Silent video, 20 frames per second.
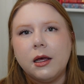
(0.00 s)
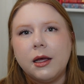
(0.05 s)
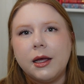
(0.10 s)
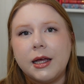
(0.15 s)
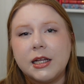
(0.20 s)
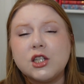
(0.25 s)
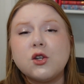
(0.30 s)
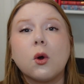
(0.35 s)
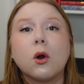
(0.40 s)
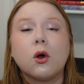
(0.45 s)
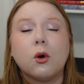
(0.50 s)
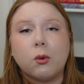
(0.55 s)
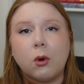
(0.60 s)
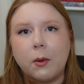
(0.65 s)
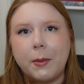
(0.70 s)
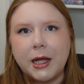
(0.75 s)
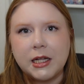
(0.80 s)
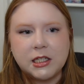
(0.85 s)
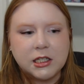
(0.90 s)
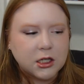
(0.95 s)
historical
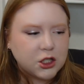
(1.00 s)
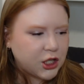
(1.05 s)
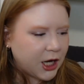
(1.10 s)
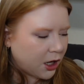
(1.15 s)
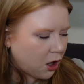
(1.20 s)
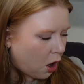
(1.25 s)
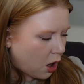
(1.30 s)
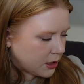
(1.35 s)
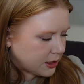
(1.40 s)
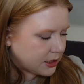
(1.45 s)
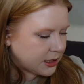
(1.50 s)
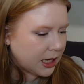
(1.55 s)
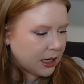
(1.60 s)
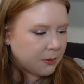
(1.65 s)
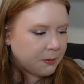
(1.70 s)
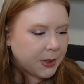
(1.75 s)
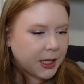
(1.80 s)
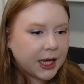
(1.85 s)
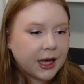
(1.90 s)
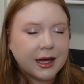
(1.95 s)
romance to Jane
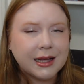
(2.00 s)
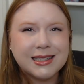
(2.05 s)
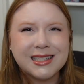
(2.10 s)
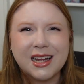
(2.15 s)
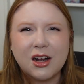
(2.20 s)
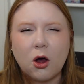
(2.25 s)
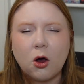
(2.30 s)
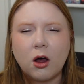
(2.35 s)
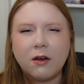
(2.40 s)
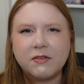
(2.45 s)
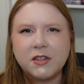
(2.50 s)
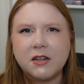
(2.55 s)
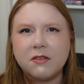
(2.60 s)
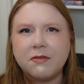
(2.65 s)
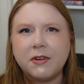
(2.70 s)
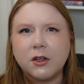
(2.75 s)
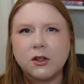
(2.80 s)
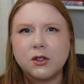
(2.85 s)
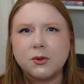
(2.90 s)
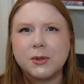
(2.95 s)
Austen because it often
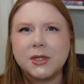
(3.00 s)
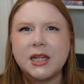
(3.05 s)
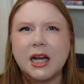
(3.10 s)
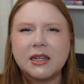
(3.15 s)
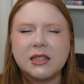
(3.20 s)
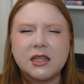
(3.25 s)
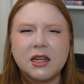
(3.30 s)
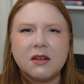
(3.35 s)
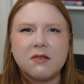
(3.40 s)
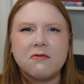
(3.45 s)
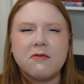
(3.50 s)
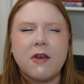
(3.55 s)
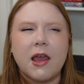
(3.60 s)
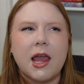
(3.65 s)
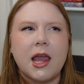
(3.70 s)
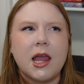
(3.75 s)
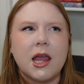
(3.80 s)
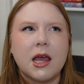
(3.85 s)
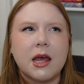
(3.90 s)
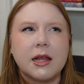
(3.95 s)
feels reductive
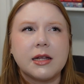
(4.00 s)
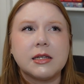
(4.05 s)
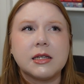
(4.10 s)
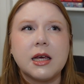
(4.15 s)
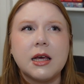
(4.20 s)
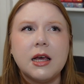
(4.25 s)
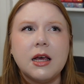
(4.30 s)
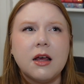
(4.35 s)
and